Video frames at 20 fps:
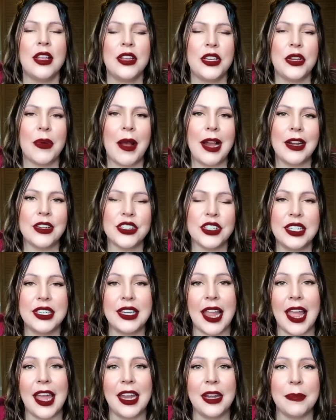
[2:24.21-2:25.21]
You actually
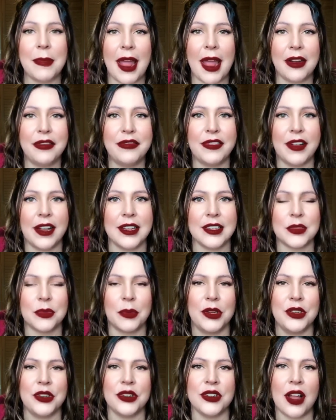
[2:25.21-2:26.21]
can manifest
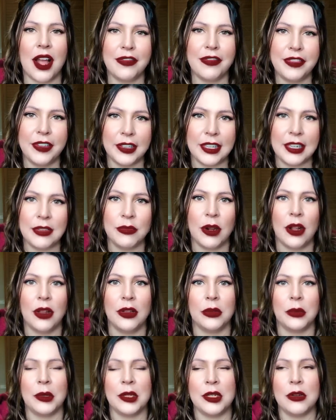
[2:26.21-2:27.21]
when you're not feeling
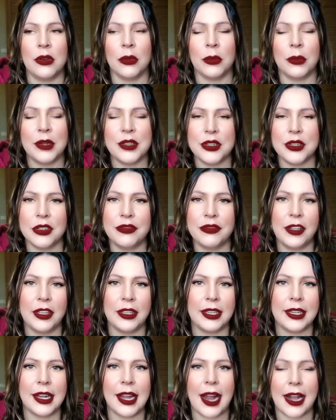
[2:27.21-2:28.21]
well or when you're
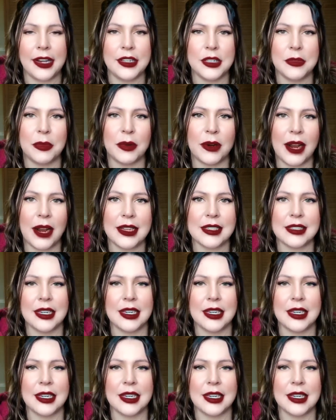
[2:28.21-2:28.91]
feeling kind of depressed.